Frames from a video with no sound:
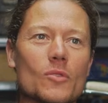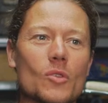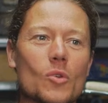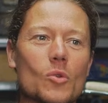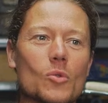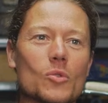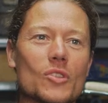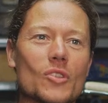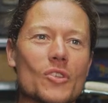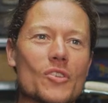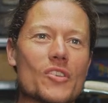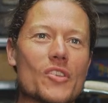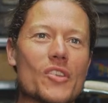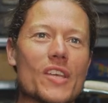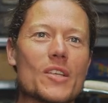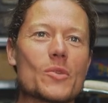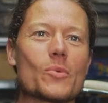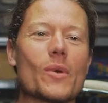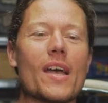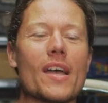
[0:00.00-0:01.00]
All sorts of
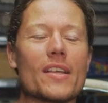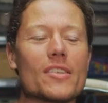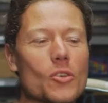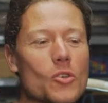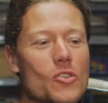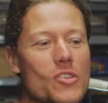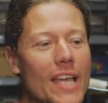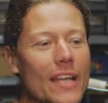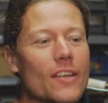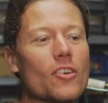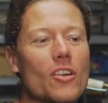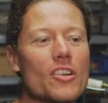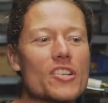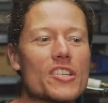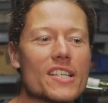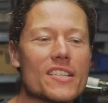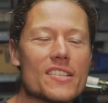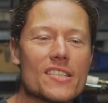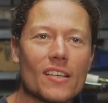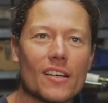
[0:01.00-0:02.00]
things where sort of
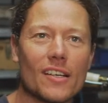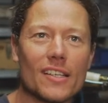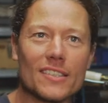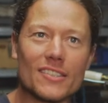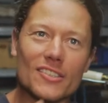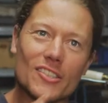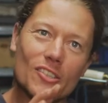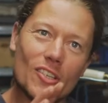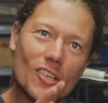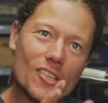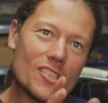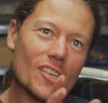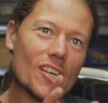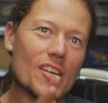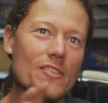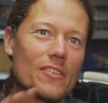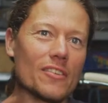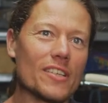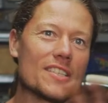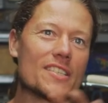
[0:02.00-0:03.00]
technology and science cross
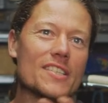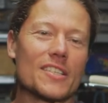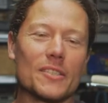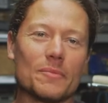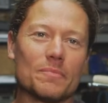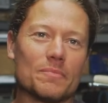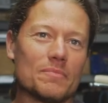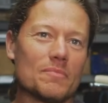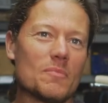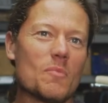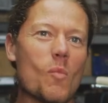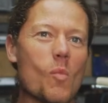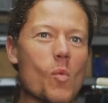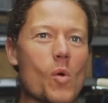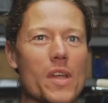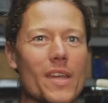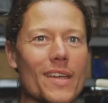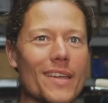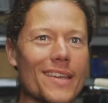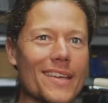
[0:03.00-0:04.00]
over into
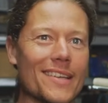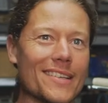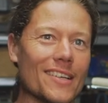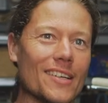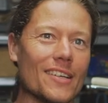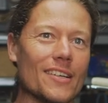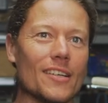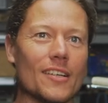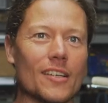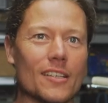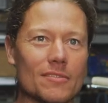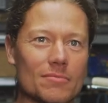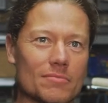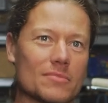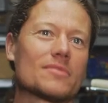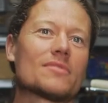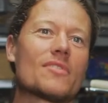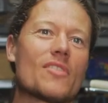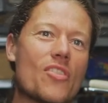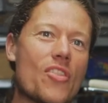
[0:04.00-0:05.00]
weird art
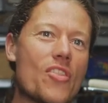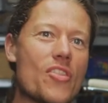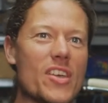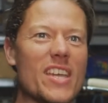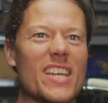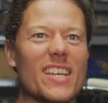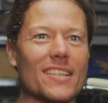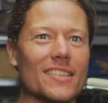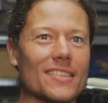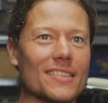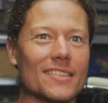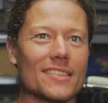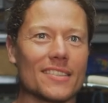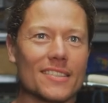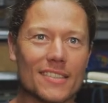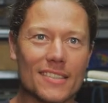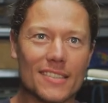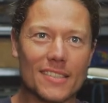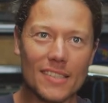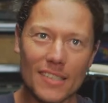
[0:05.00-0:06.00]

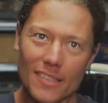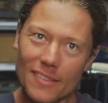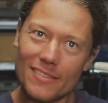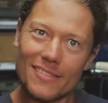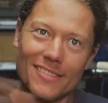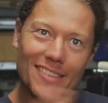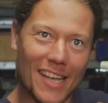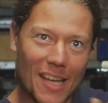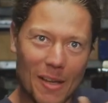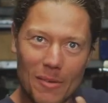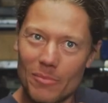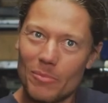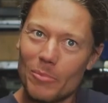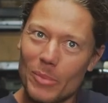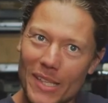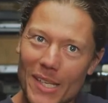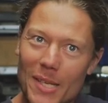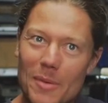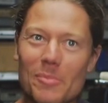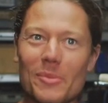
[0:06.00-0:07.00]
things, that
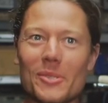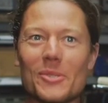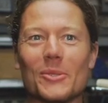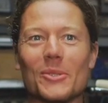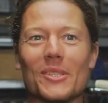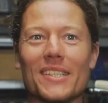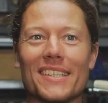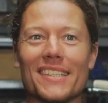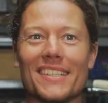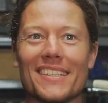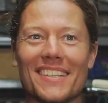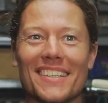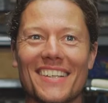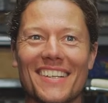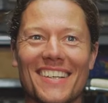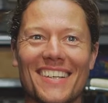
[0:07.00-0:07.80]
bit in between.